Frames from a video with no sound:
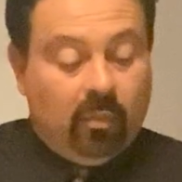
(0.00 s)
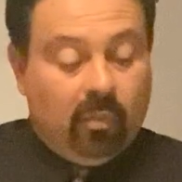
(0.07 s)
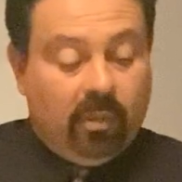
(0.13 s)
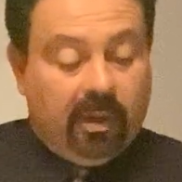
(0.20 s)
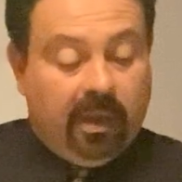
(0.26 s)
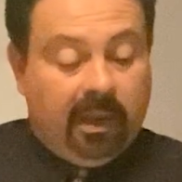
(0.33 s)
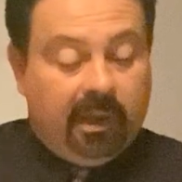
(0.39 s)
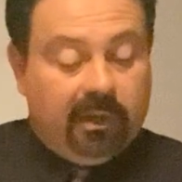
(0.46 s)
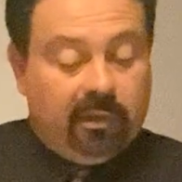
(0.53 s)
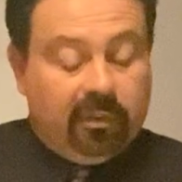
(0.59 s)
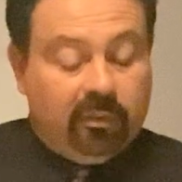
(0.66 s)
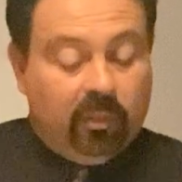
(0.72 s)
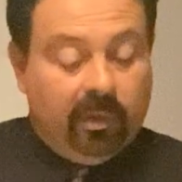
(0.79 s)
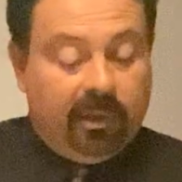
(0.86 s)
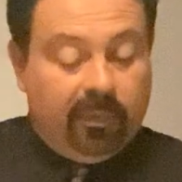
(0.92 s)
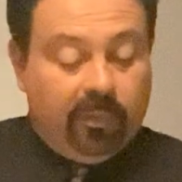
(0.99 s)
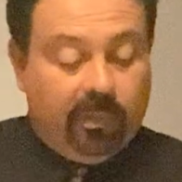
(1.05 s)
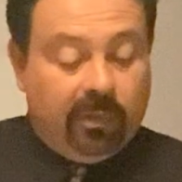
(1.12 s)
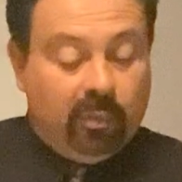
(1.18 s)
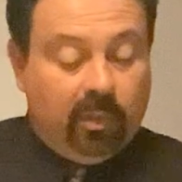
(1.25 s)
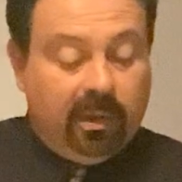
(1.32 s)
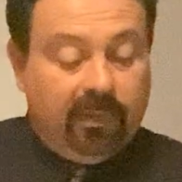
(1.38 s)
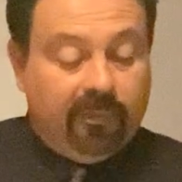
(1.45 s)
and
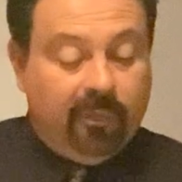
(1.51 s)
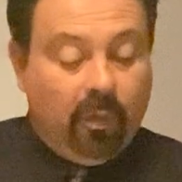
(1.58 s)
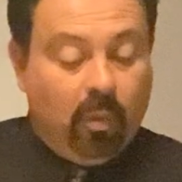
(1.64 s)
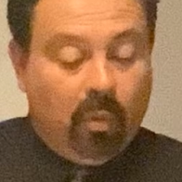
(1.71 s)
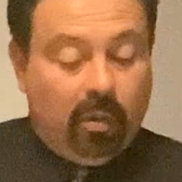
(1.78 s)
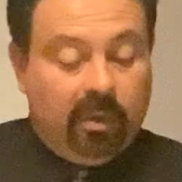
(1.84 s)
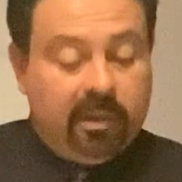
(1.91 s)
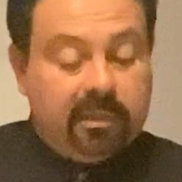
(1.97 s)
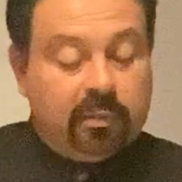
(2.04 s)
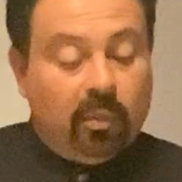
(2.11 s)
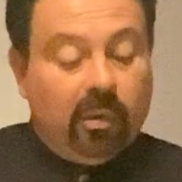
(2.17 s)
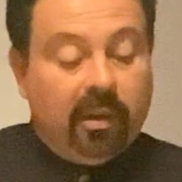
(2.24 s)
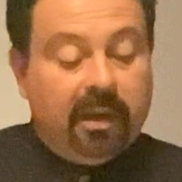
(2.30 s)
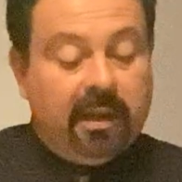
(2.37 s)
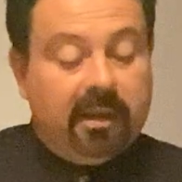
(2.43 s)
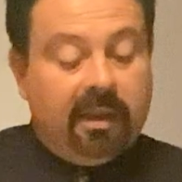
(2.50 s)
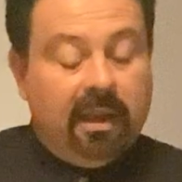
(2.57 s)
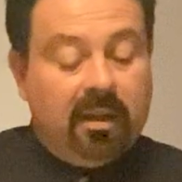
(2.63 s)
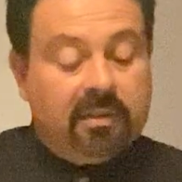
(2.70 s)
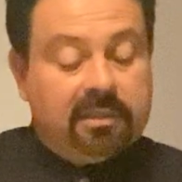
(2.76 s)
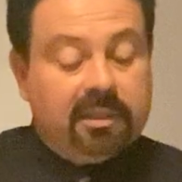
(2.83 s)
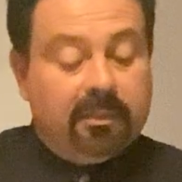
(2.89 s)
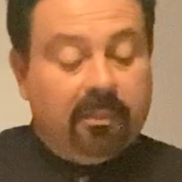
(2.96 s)
23:24 is where he
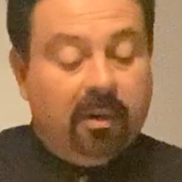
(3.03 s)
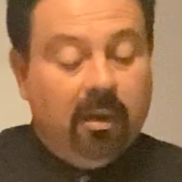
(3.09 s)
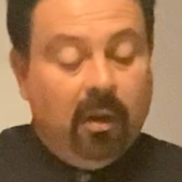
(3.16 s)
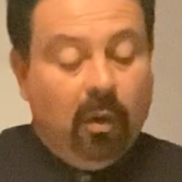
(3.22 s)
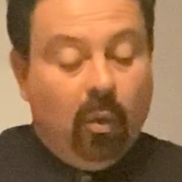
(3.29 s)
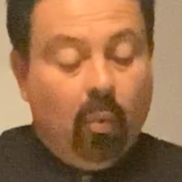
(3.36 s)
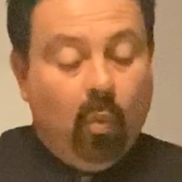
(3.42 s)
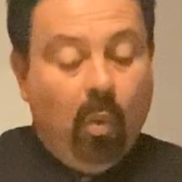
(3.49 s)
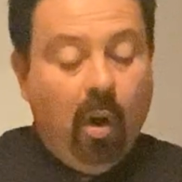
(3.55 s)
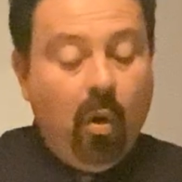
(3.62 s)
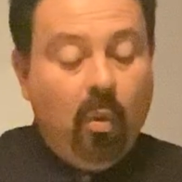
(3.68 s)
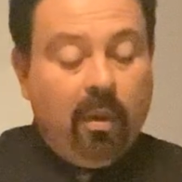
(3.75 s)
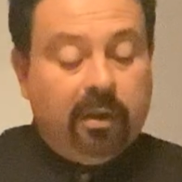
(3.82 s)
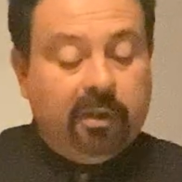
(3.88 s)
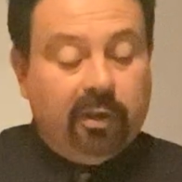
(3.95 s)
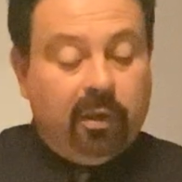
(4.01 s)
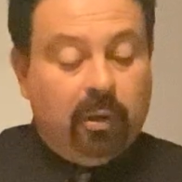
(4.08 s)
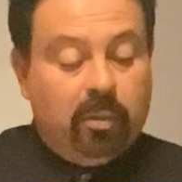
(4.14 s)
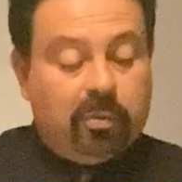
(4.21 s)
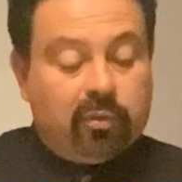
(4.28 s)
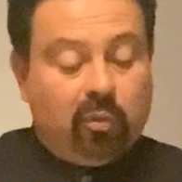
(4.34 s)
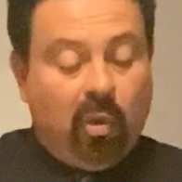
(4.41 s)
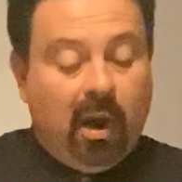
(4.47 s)
tells them, woe unto you,
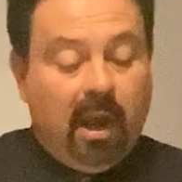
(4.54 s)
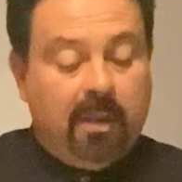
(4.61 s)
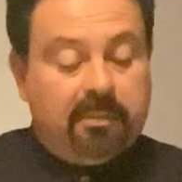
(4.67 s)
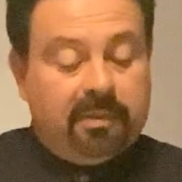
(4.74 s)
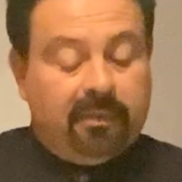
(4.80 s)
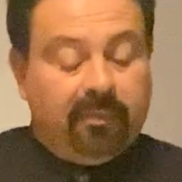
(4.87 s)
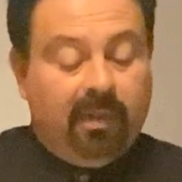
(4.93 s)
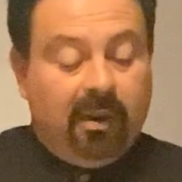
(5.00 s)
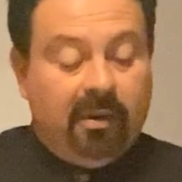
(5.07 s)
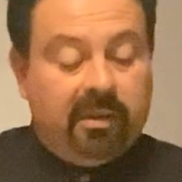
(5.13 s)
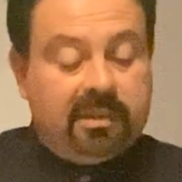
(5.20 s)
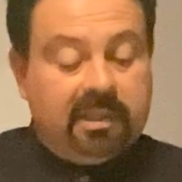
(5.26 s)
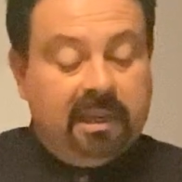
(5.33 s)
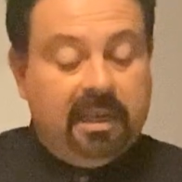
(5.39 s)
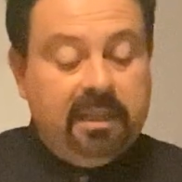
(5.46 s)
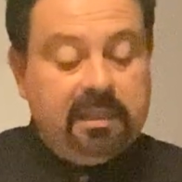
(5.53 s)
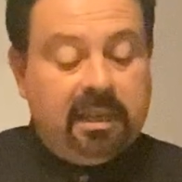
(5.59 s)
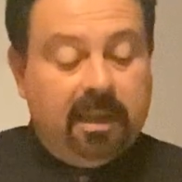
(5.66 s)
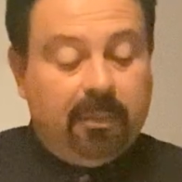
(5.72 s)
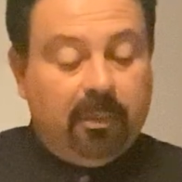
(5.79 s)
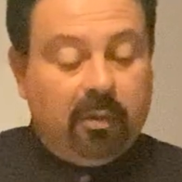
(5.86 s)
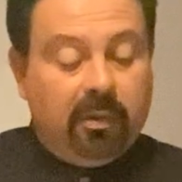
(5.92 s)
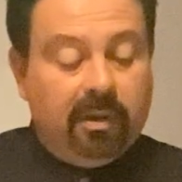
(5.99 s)
scribes and Pharisees,
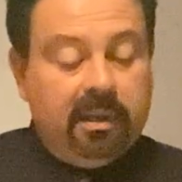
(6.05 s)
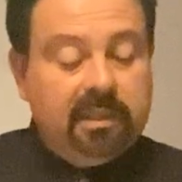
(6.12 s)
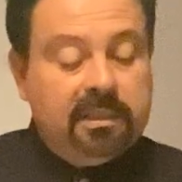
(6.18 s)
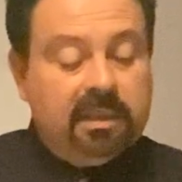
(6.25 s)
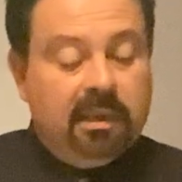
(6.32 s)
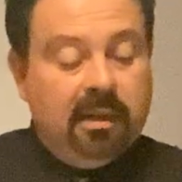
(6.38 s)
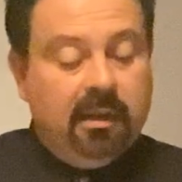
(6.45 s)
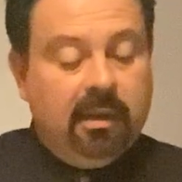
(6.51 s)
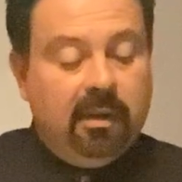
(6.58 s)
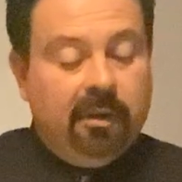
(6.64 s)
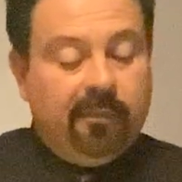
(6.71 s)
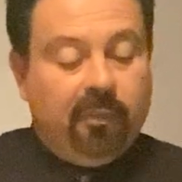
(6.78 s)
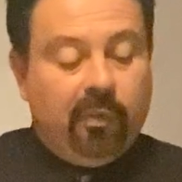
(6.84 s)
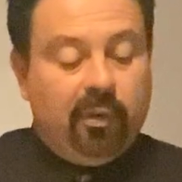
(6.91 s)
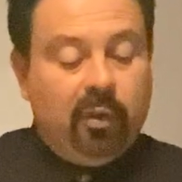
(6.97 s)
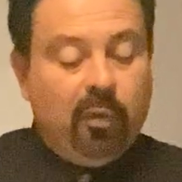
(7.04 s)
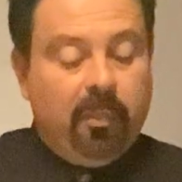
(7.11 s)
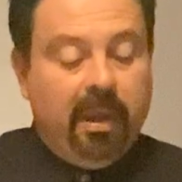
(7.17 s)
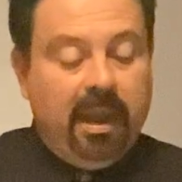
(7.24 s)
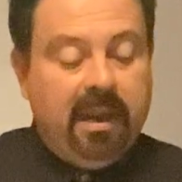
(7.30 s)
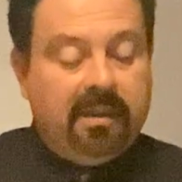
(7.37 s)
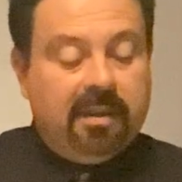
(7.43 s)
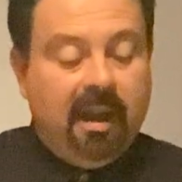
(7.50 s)
hypocrites, for you
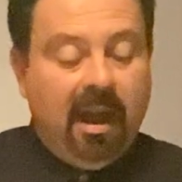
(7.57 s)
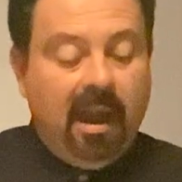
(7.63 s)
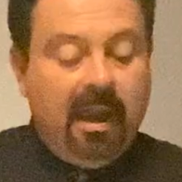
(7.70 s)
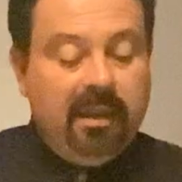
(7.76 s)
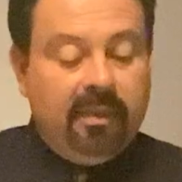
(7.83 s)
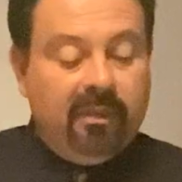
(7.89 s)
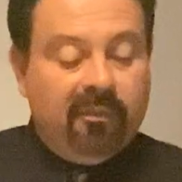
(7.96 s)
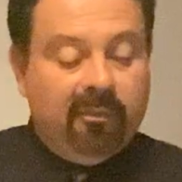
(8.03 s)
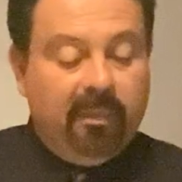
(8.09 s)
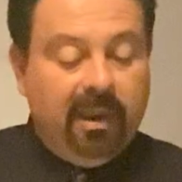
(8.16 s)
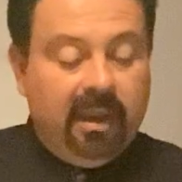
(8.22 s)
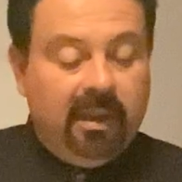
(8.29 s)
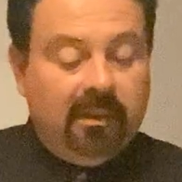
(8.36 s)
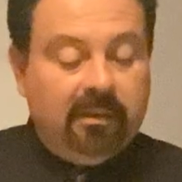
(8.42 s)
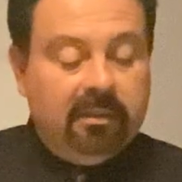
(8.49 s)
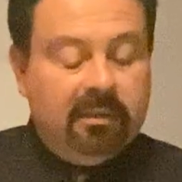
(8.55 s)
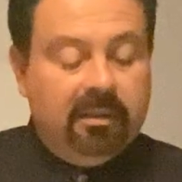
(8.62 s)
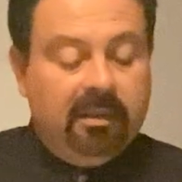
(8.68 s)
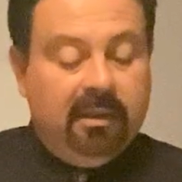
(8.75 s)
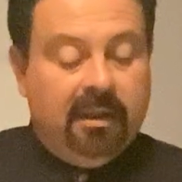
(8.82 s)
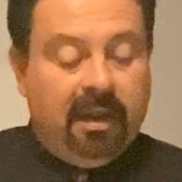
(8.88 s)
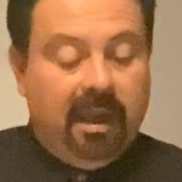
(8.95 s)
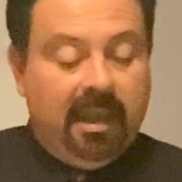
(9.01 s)
pay tithe of mint
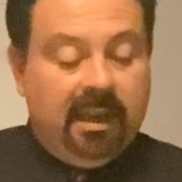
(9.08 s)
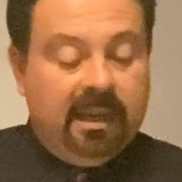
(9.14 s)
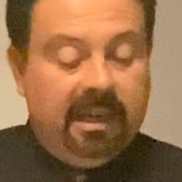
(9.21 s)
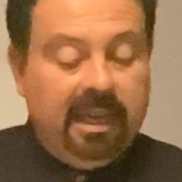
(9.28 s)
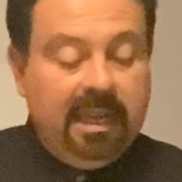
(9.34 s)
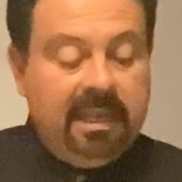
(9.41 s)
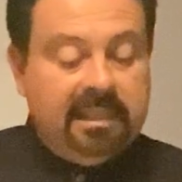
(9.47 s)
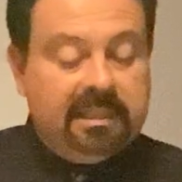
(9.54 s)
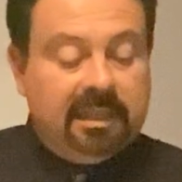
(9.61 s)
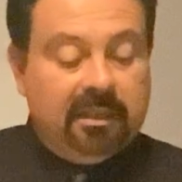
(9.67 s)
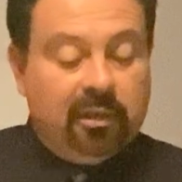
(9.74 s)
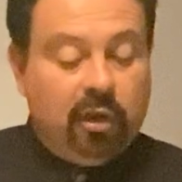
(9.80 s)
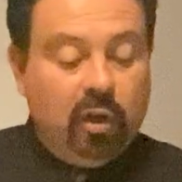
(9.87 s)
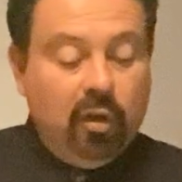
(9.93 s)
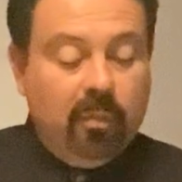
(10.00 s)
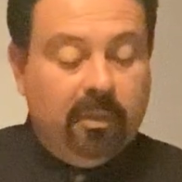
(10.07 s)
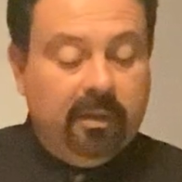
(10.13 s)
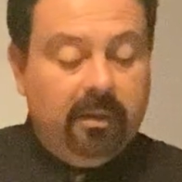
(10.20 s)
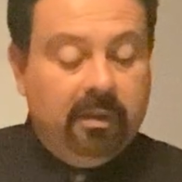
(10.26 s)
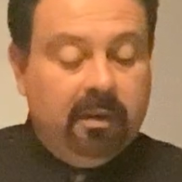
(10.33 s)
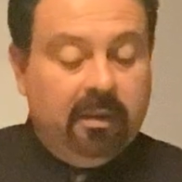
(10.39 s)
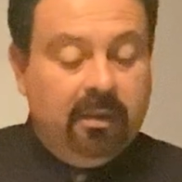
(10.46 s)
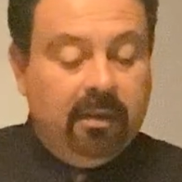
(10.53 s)
and anise and cumin,
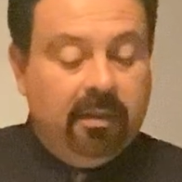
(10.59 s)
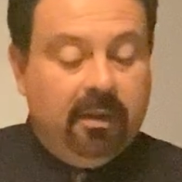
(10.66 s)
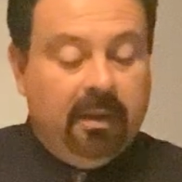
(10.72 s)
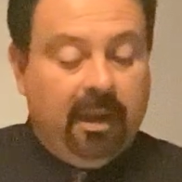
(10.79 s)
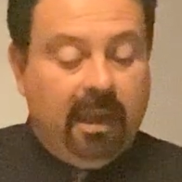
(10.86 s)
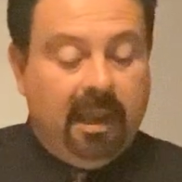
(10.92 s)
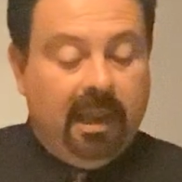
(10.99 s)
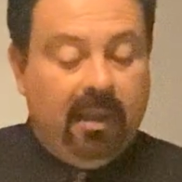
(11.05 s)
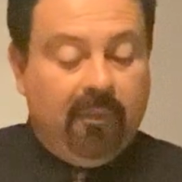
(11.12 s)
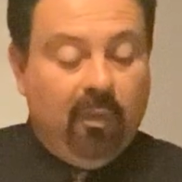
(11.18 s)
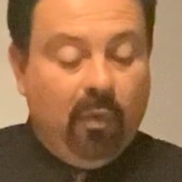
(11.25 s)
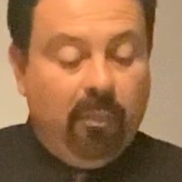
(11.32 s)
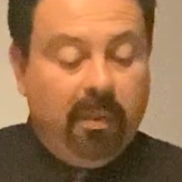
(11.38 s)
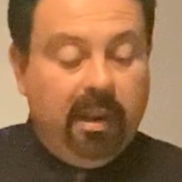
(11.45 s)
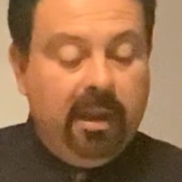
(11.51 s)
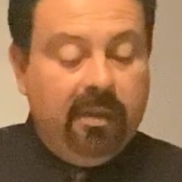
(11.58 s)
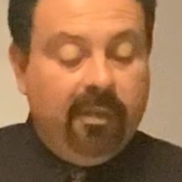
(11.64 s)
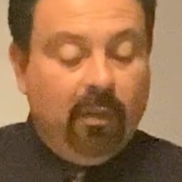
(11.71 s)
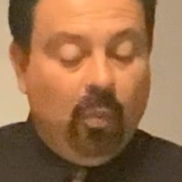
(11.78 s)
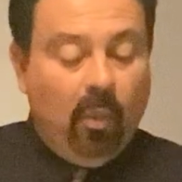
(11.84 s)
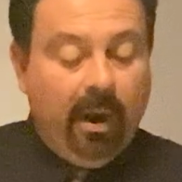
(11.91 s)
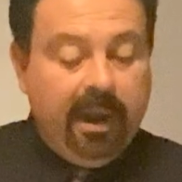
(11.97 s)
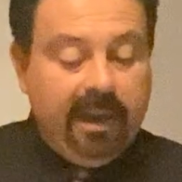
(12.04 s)
and have omitted the
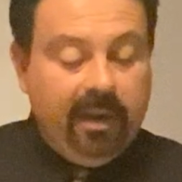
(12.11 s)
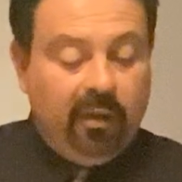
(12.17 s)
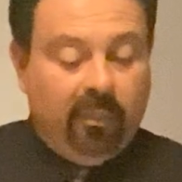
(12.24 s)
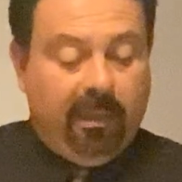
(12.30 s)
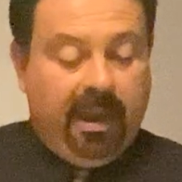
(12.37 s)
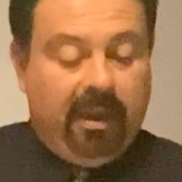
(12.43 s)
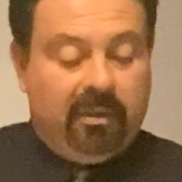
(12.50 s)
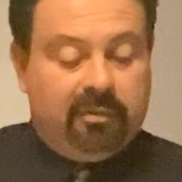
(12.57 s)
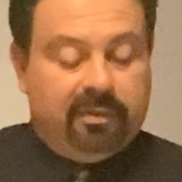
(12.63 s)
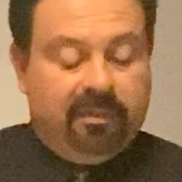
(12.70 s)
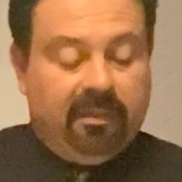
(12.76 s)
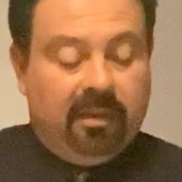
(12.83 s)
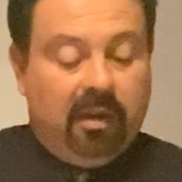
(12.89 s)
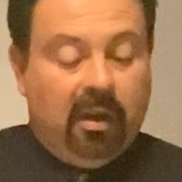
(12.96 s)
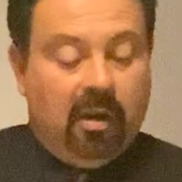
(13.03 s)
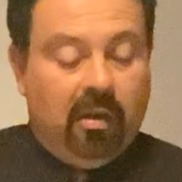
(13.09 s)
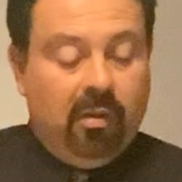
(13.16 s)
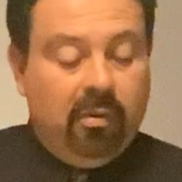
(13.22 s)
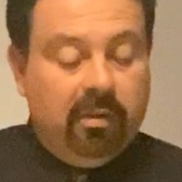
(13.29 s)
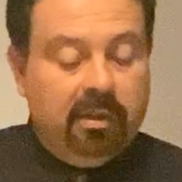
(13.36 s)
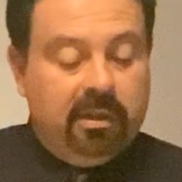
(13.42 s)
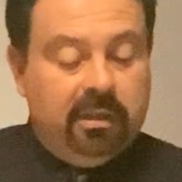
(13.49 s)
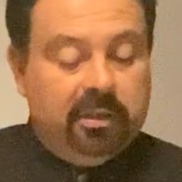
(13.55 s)
weightier matters of the law,
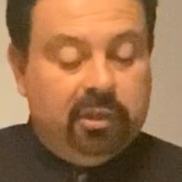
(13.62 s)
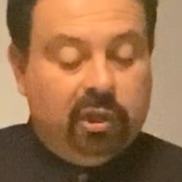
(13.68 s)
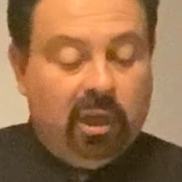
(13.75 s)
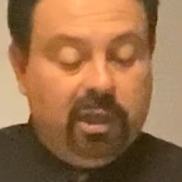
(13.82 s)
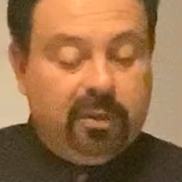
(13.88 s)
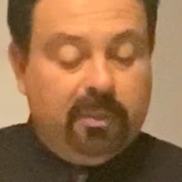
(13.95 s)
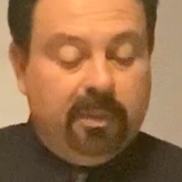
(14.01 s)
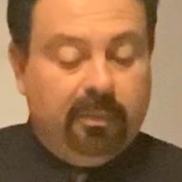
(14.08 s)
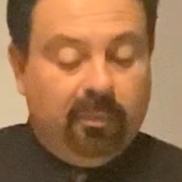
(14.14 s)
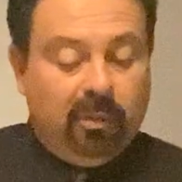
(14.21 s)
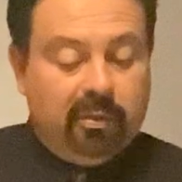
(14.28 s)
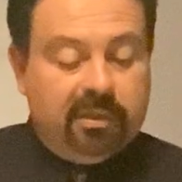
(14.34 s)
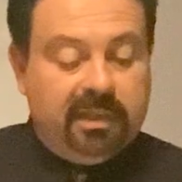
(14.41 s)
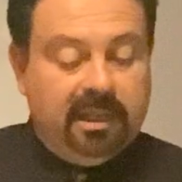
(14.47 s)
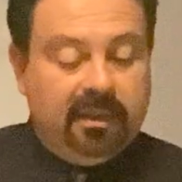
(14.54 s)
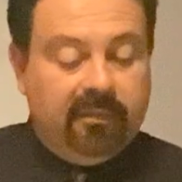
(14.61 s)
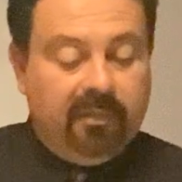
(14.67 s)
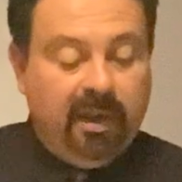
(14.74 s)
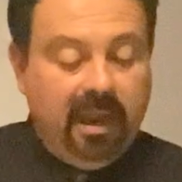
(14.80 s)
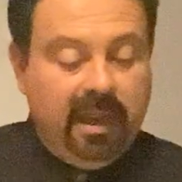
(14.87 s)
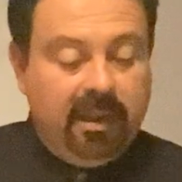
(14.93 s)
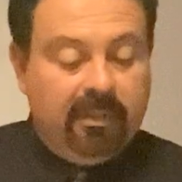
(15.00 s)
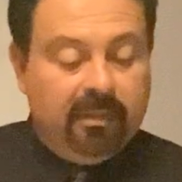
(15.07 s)
judgment, mercy, and
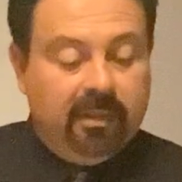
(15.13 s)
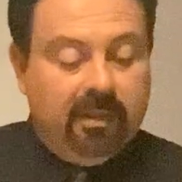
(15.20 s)
faith.